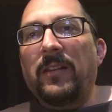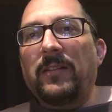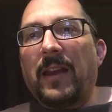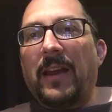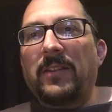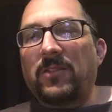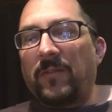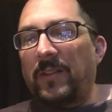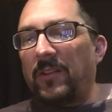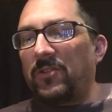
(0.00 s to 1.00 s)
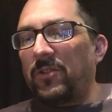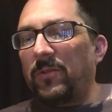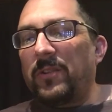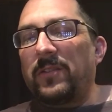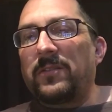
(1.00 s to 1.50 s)
Dad is over there
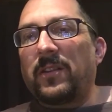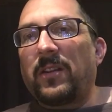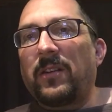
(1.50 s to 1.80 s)
shooting his